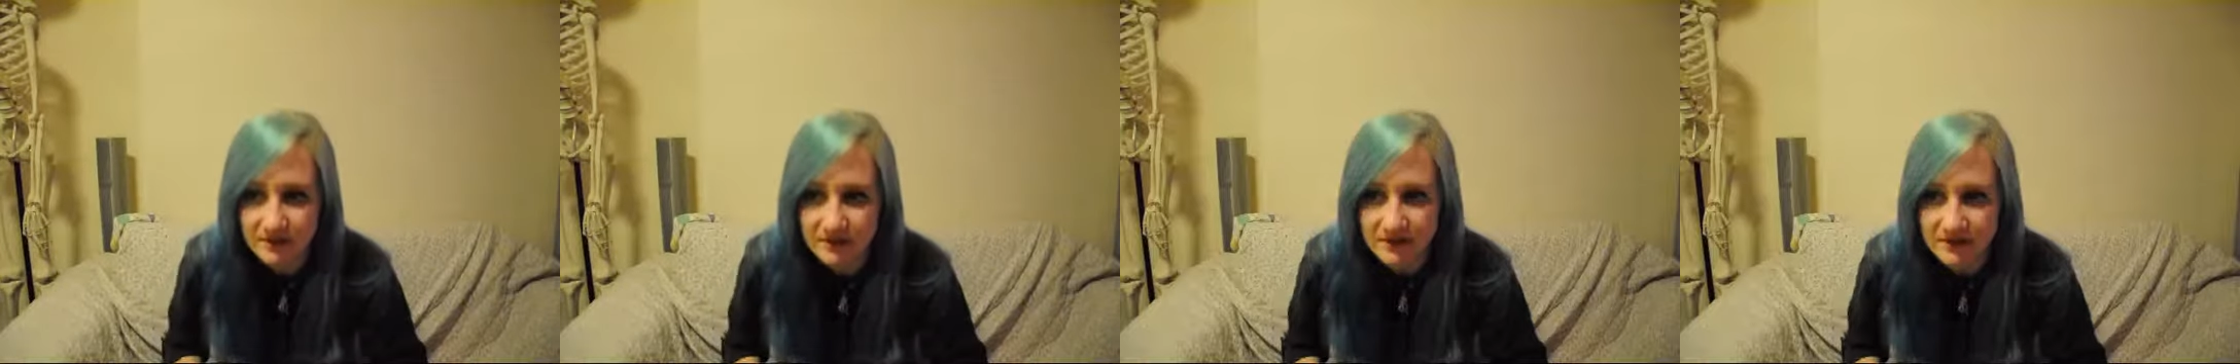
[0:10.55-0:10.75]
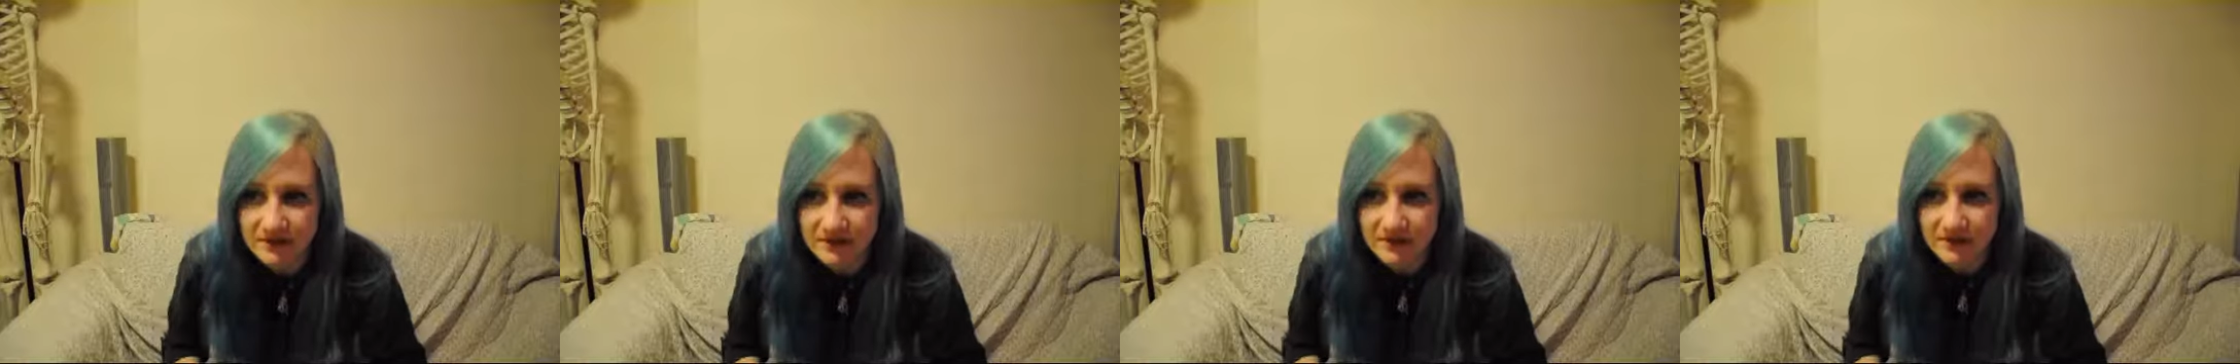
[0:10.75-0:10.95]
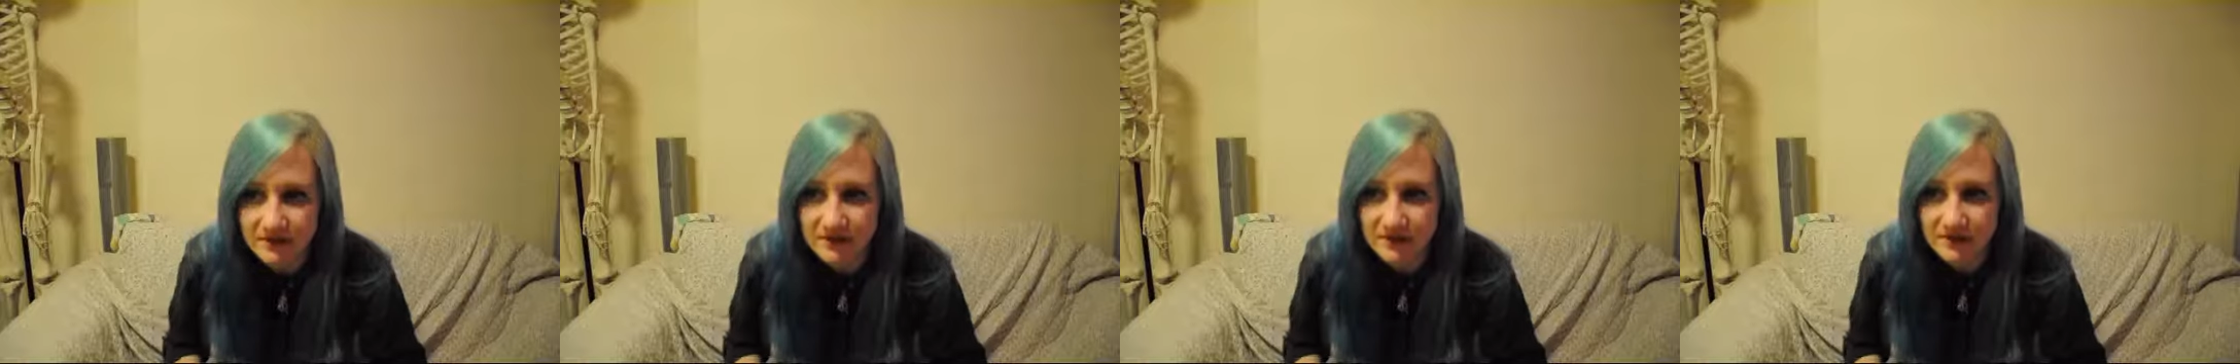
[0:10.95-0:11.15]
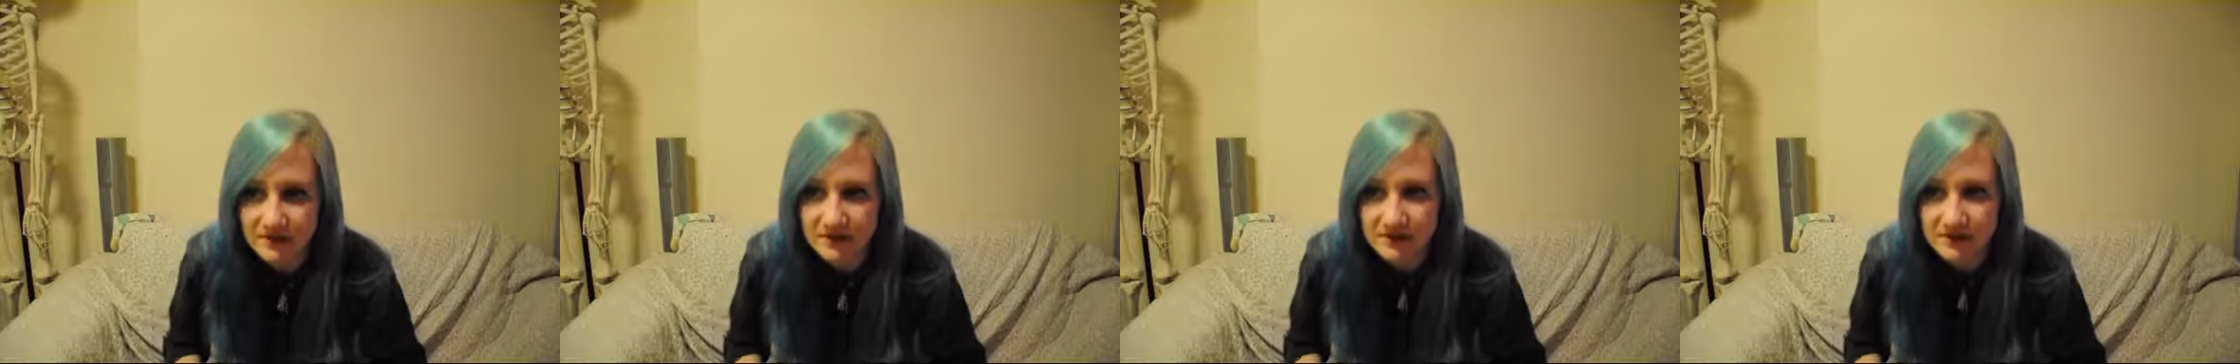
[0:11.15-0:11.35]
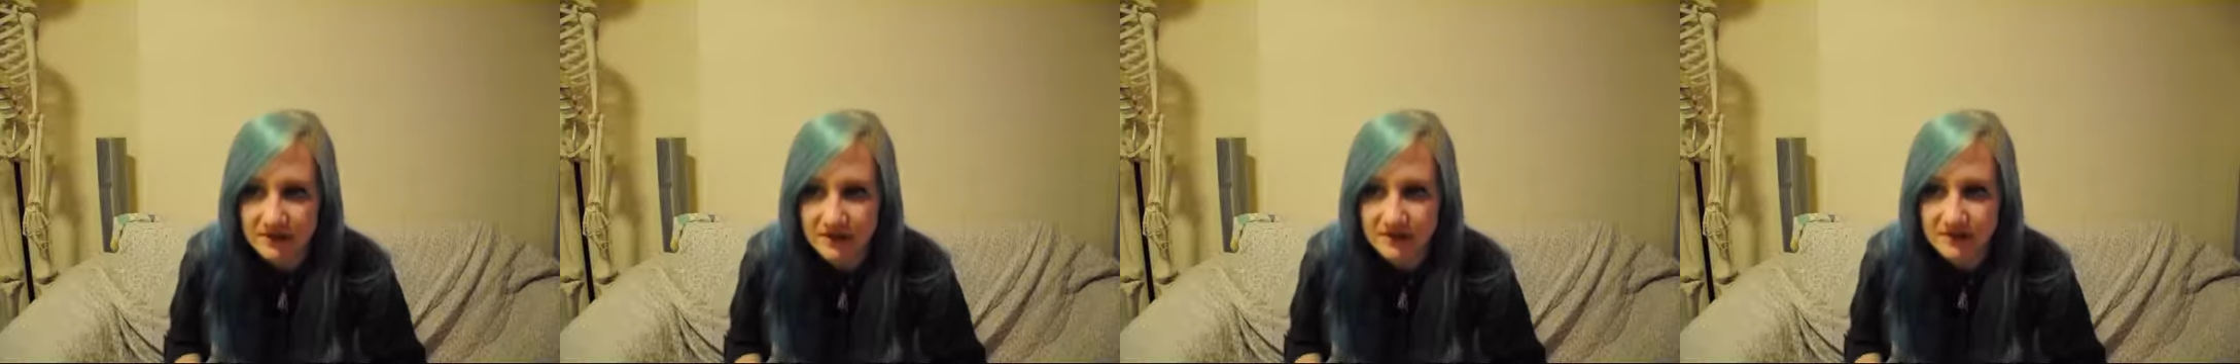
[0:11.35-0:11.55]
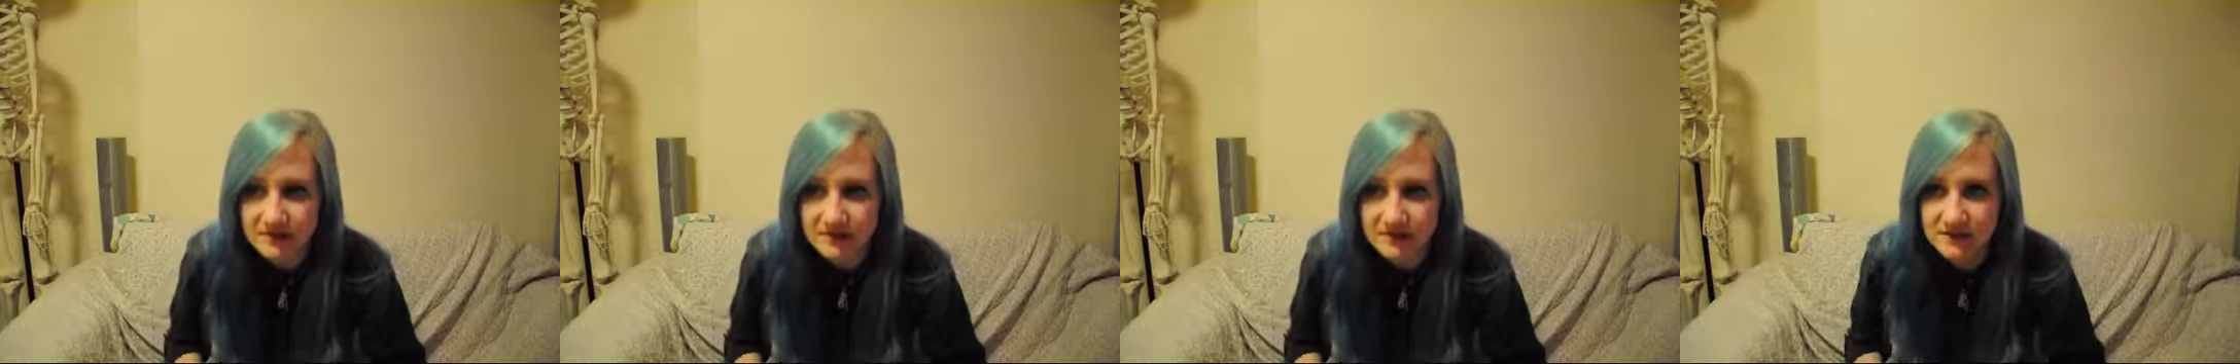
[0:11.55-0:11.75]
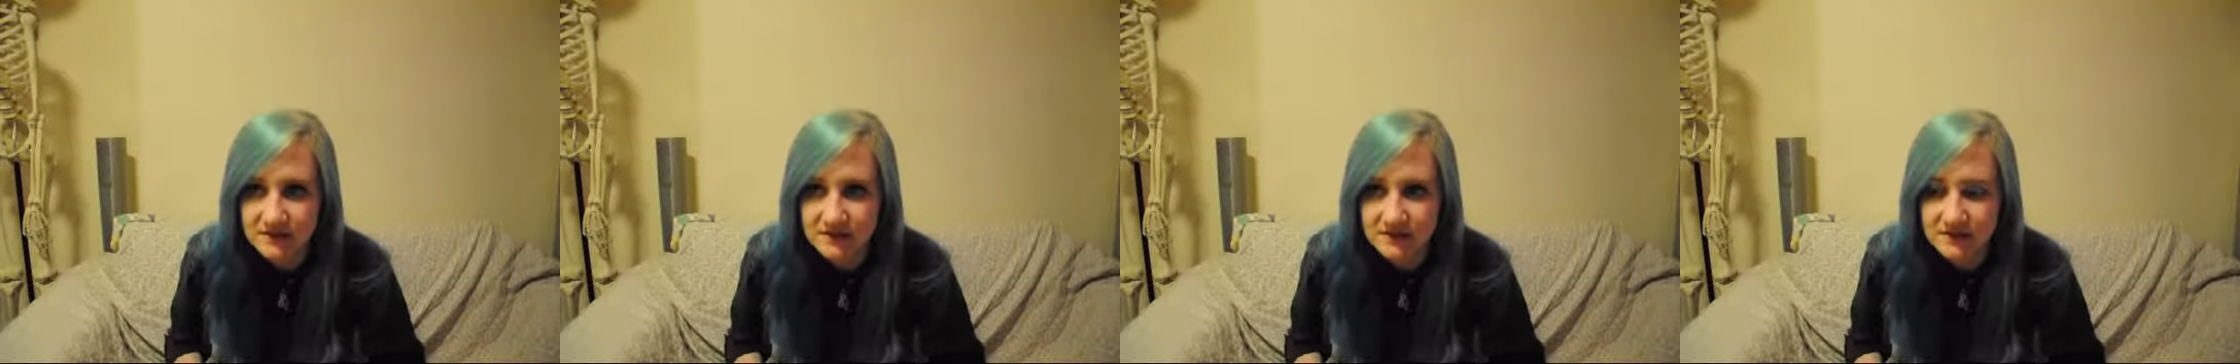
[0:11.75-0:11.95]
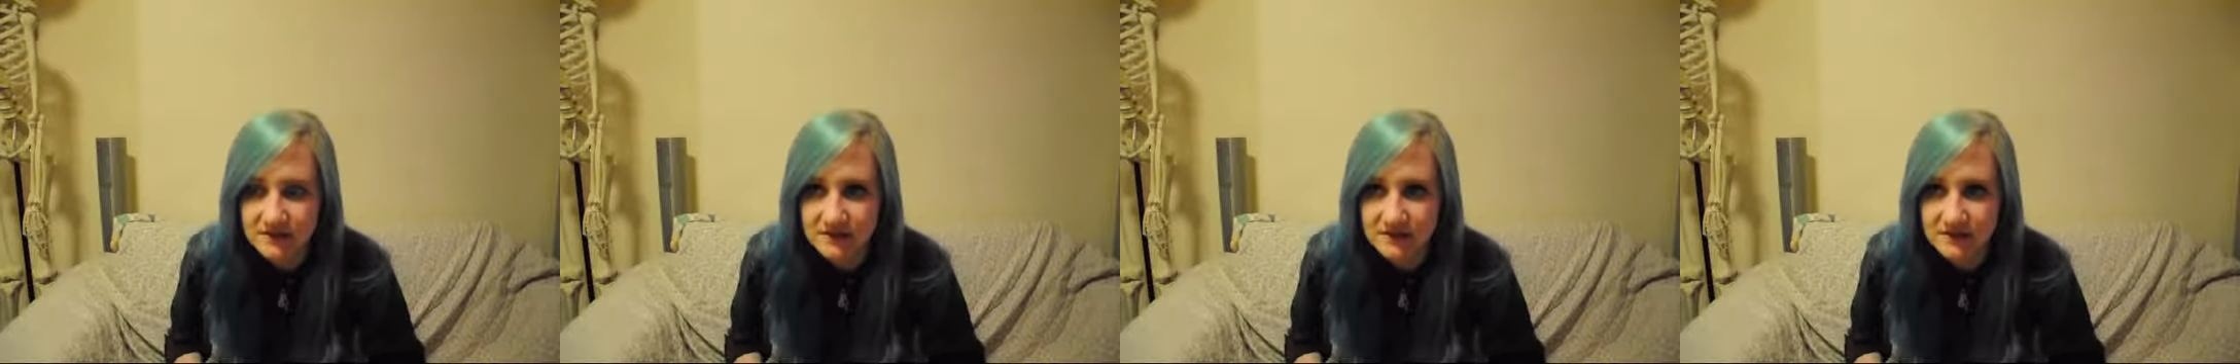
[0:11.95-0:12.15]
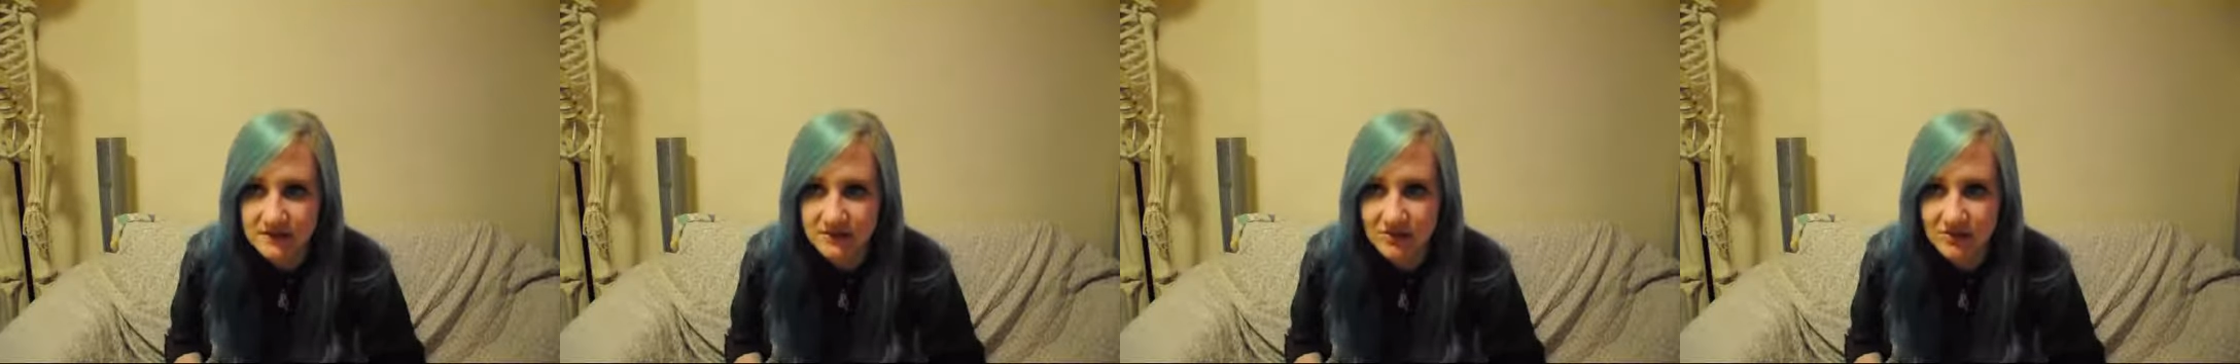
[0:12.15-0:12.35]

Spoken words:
recent in the sense that it's